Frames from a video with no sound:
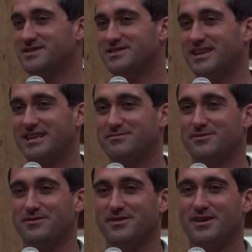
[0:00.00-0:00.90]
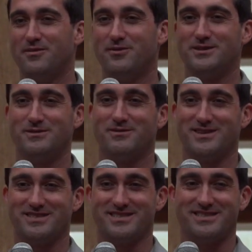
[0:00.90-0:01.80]
sustainable, what do we
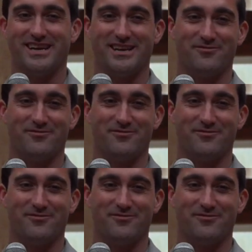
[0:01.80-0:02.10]
want to sustain?